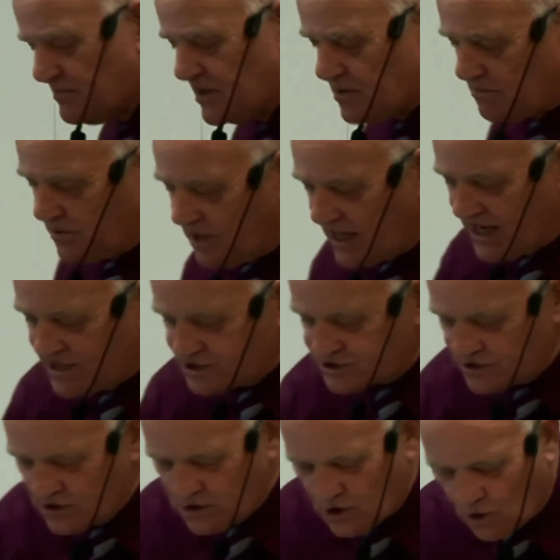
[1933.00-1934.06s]
into place
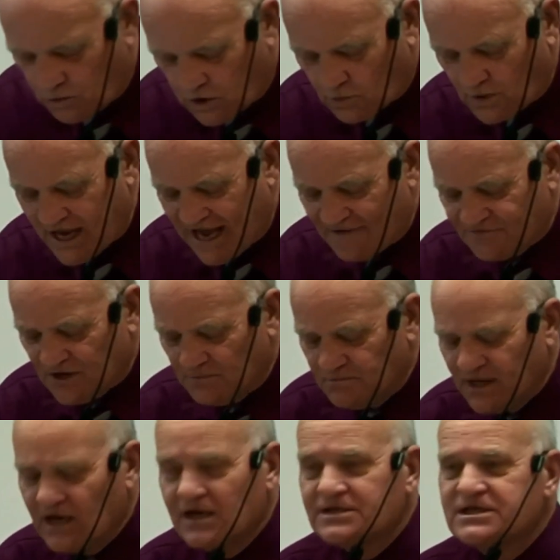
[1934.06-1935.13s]
where we have the
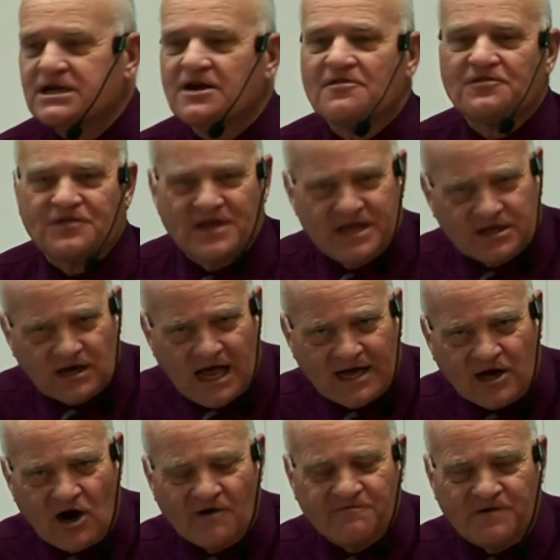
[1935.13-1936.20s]
ability to think like
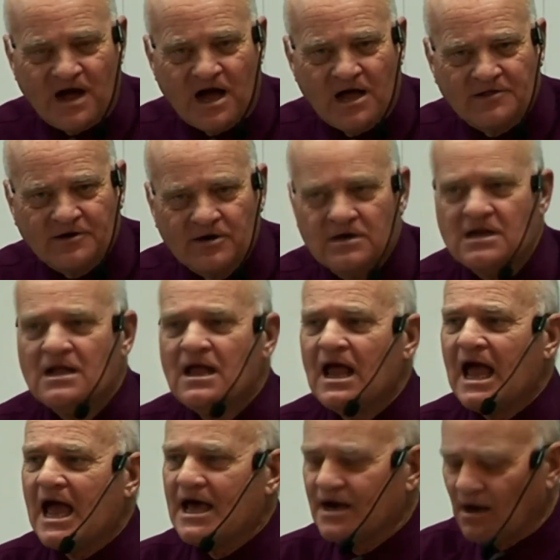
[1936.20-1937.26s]
our Father
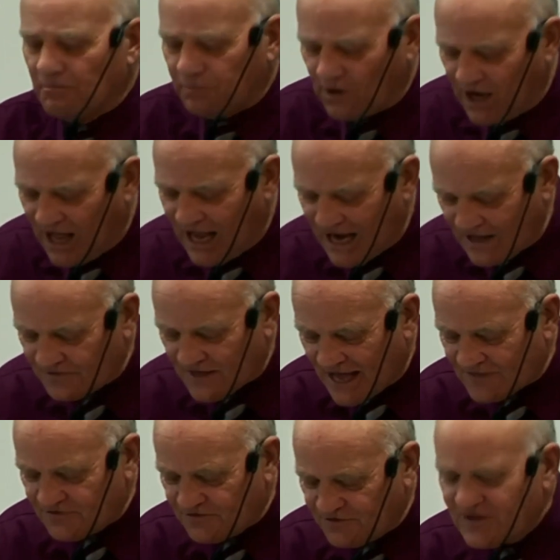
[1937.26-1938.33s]
and apply
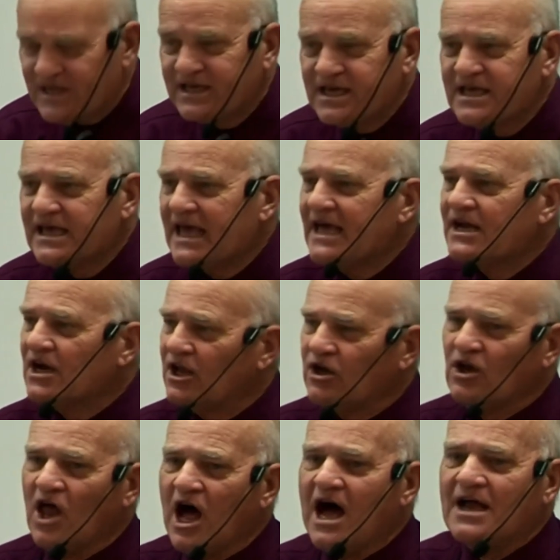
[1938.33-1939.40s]
that thinking in a
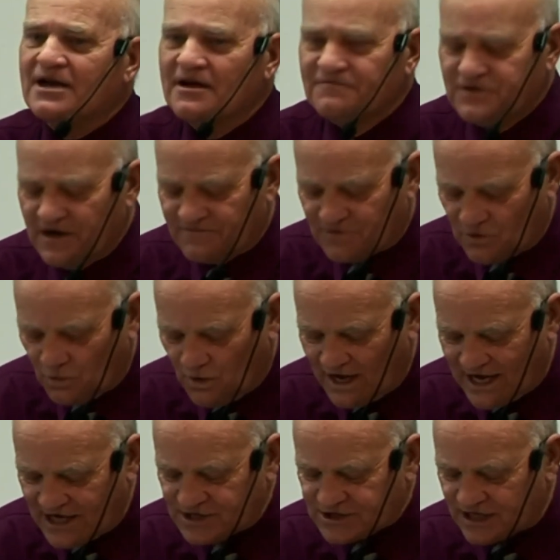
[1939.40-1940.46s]
lot of different
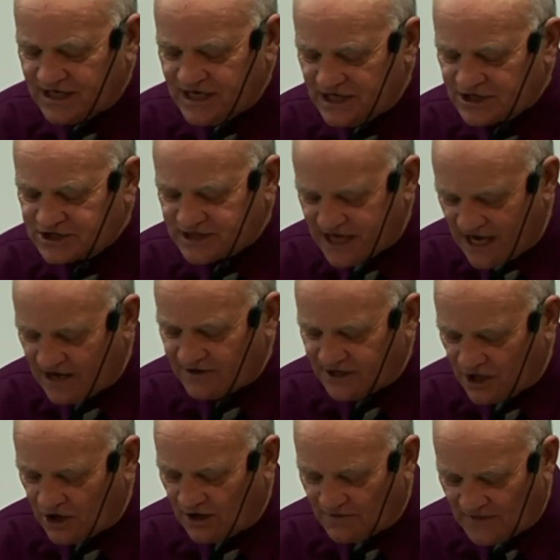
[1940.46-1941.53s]
ways, and he is
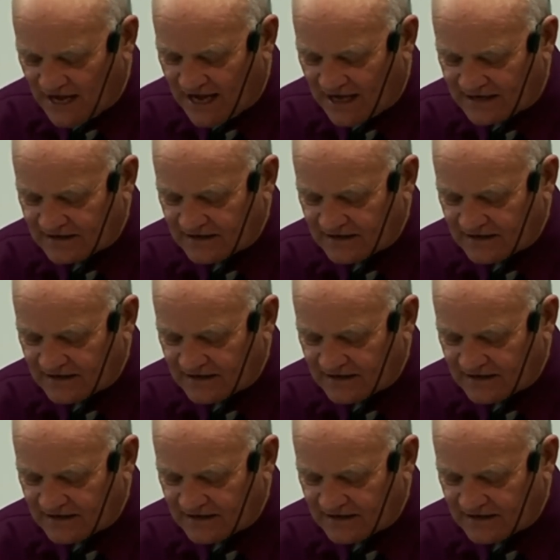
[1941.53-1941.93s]
counting on that.